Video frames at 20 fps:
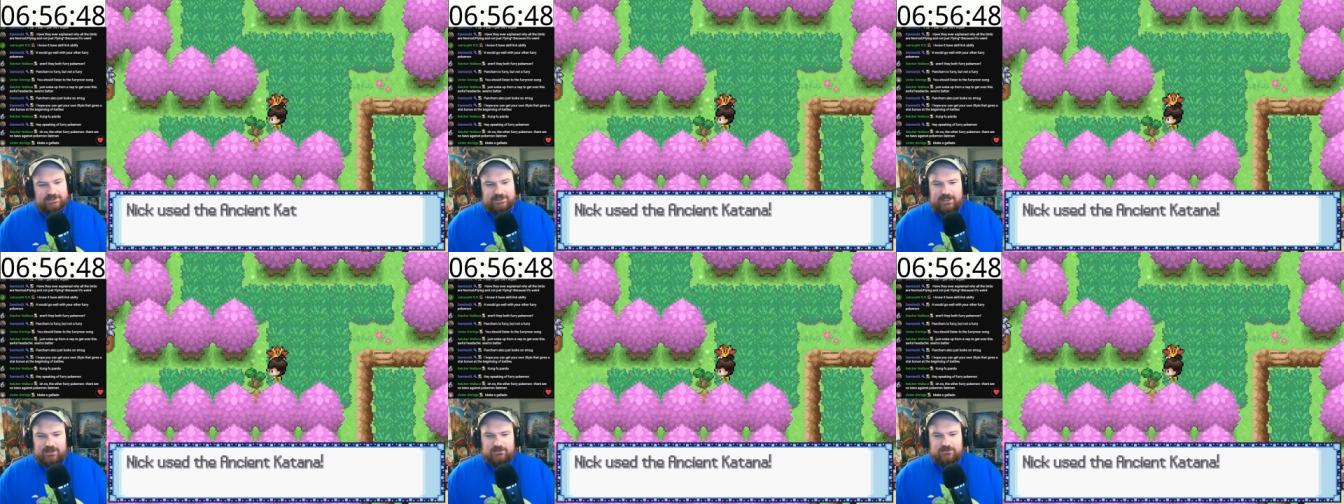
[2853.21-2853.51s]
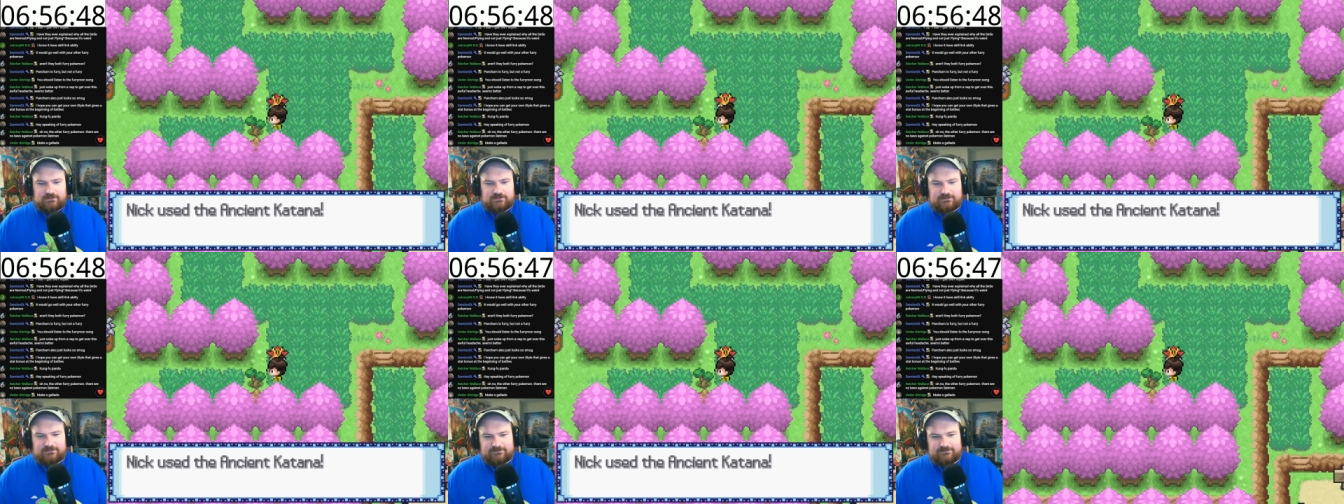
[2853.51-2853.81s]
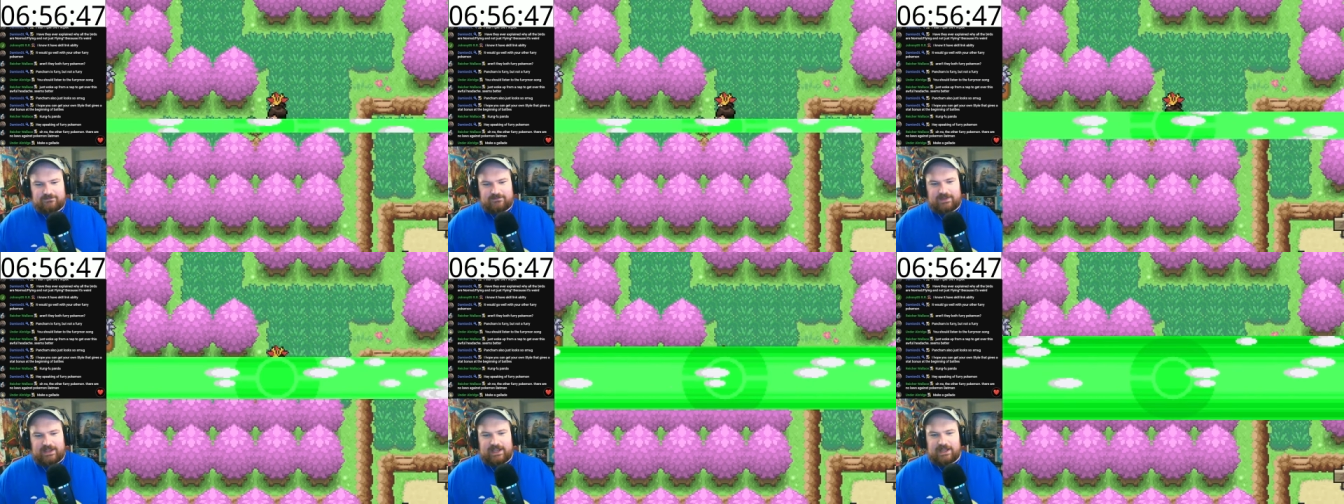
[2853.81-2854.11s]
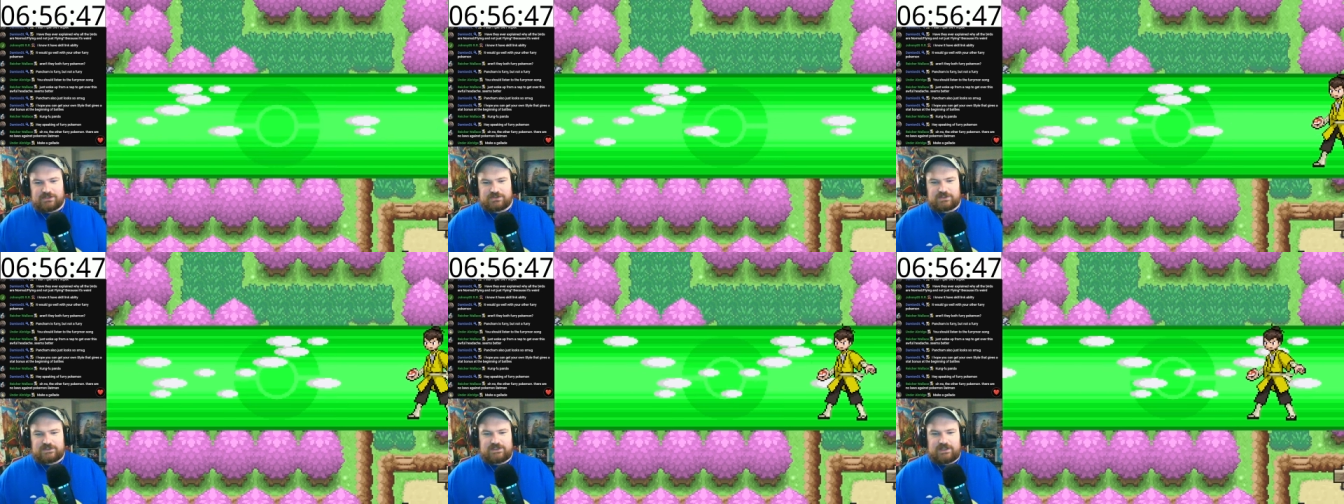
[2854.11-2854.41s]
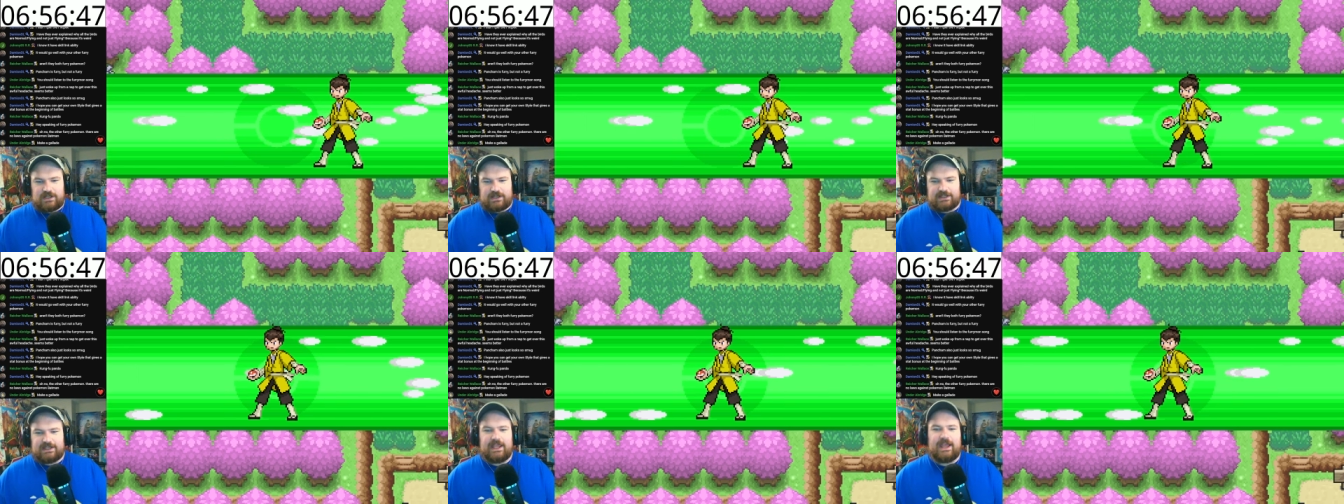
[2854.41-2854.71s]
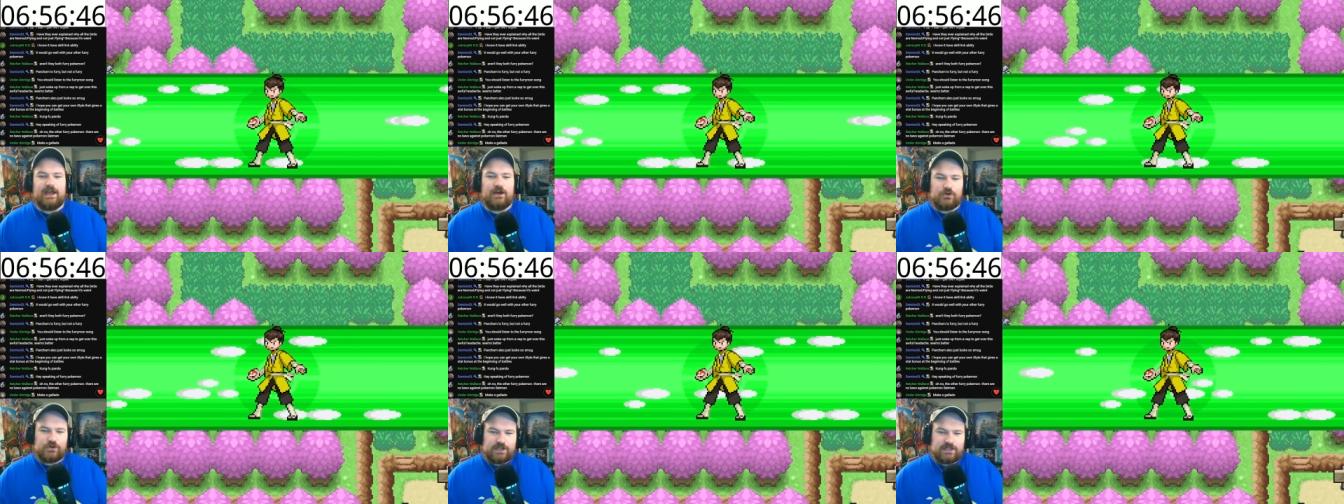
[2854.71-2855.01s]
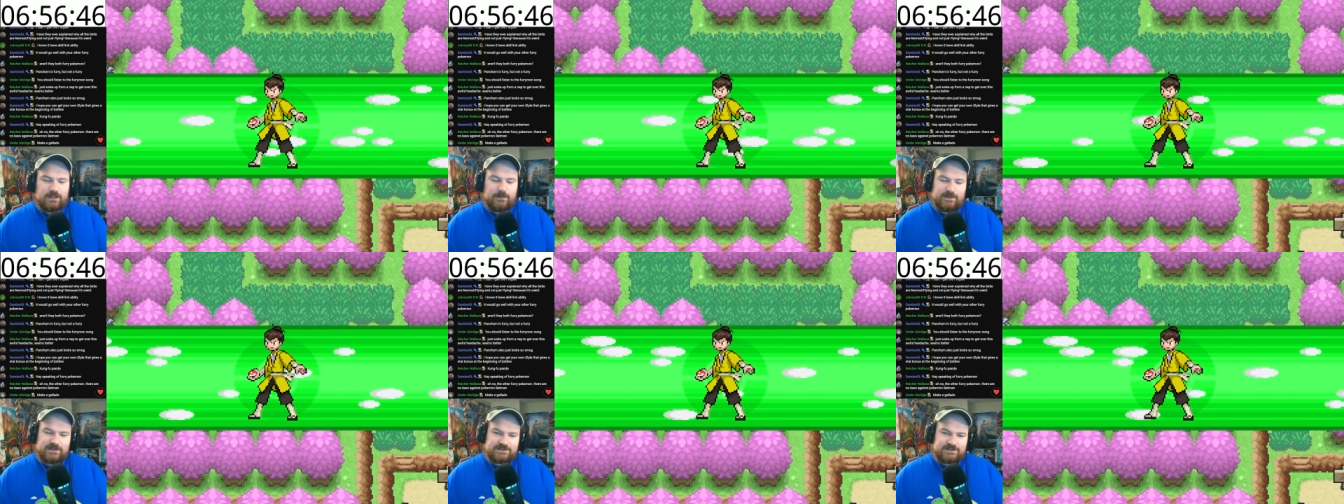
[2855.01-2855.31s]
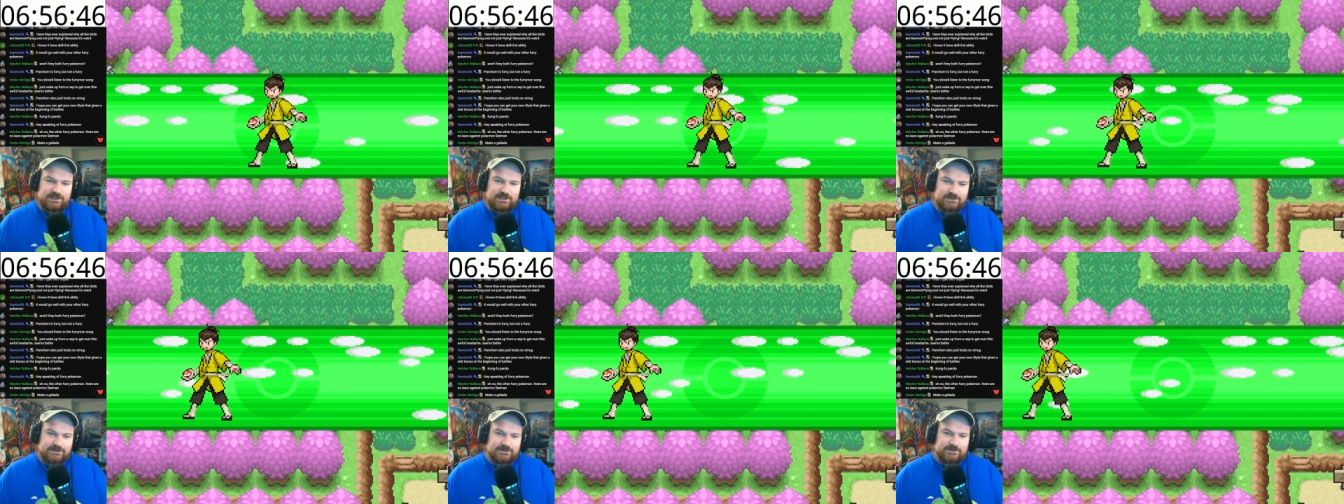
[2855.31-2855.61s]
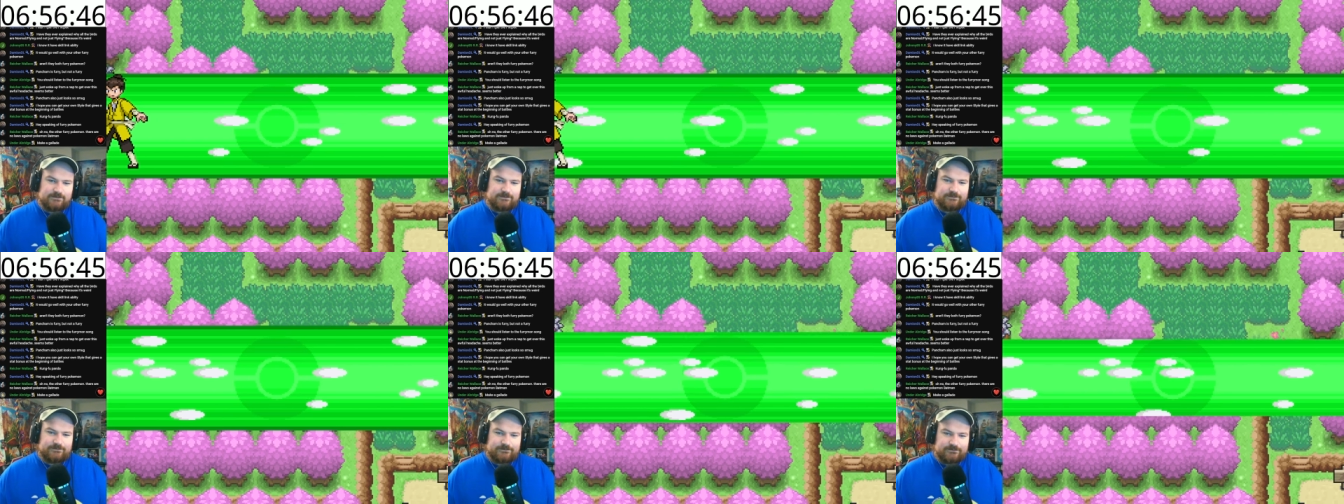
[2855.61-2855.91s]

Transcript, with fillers: down? And your katana. Yeah, okay, that makes sense.